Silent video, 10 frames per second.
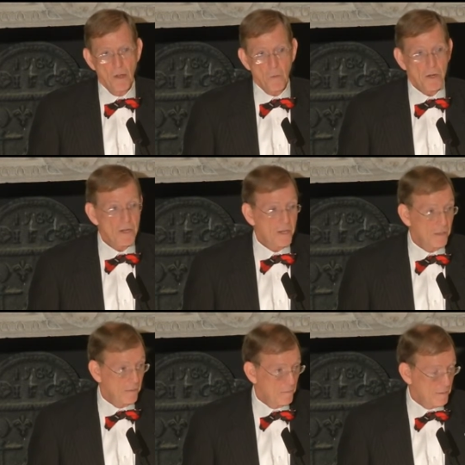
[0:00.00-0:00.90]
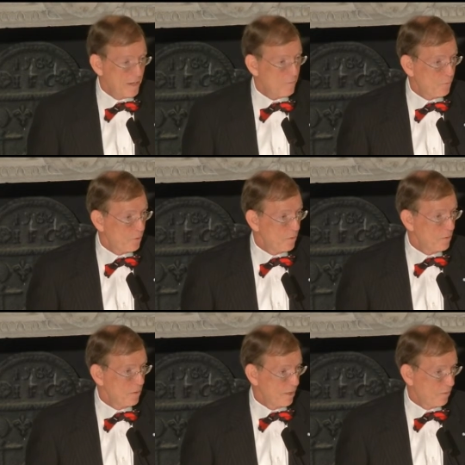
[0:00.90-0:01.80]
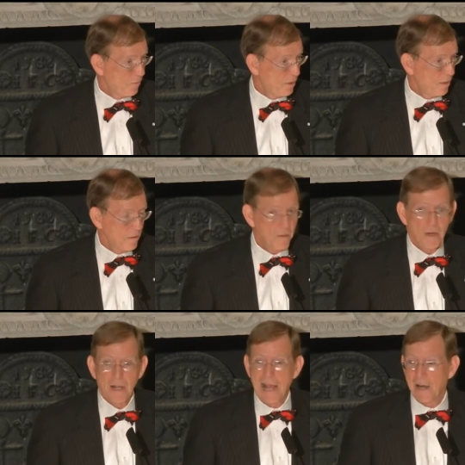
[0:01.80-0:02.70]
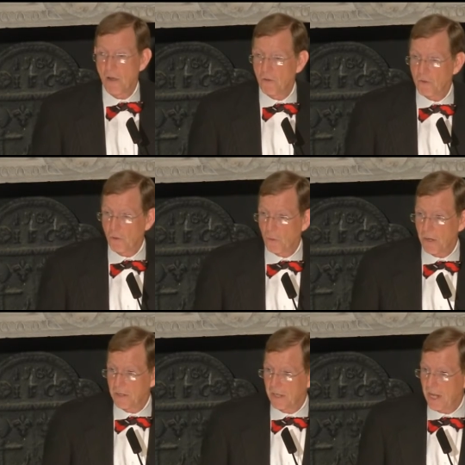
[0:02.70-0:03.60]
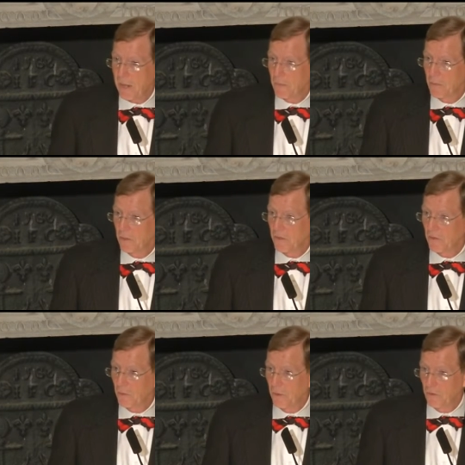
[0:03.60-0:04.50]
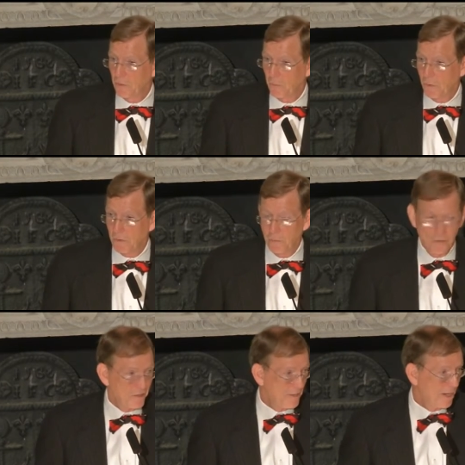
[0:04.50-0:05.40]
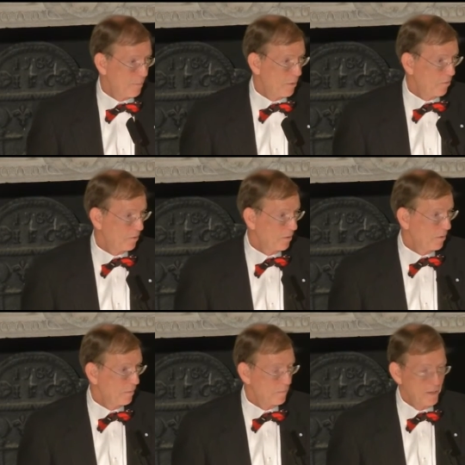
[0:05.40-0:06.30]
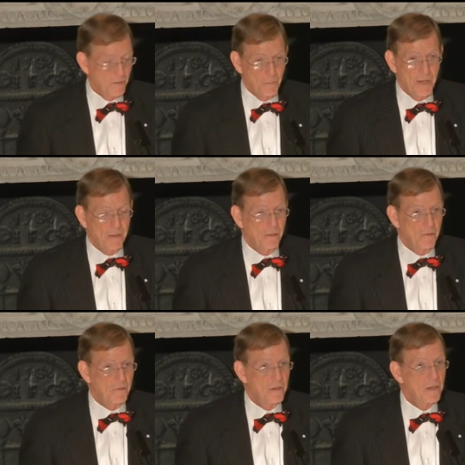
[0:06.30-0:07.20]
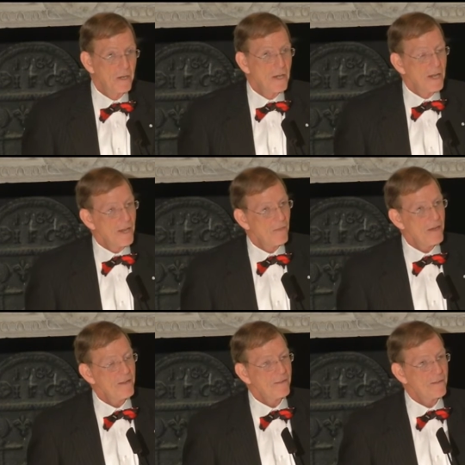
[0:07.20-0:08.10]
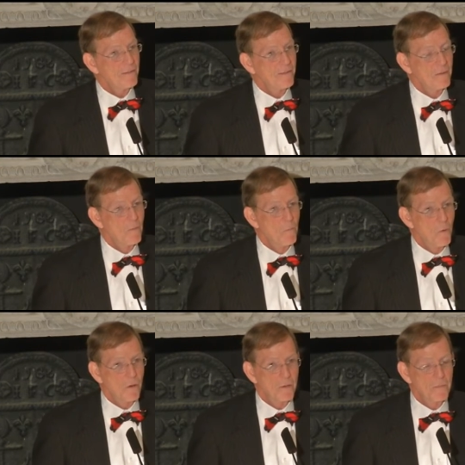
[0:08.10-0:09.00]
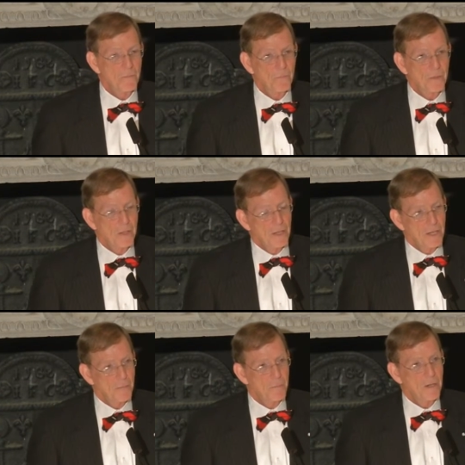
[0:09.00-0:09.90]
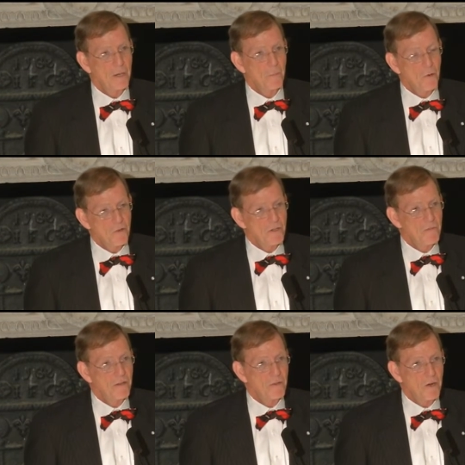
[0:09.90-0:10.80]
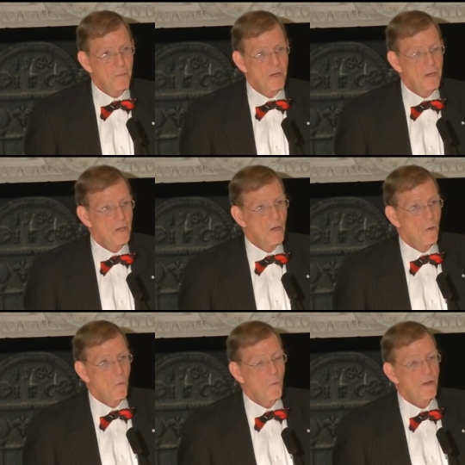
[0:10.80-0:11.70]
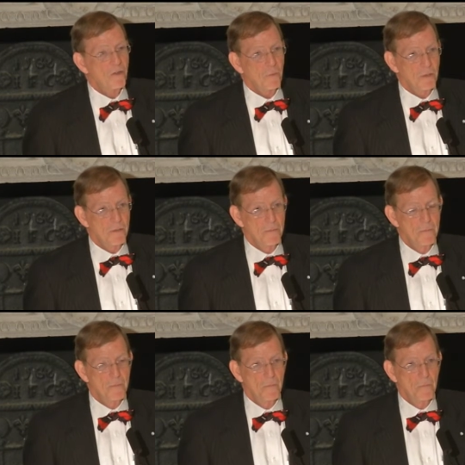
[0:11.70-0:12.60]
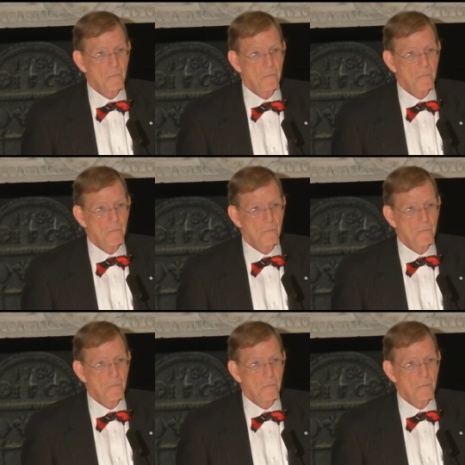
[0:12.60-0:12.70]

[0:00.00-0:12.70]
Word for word: where he can get food and fodder and also threaten Camden, which is the most important British outpost in the, in the backcountry. And then he sends Morgan and a, and a portion of his army westward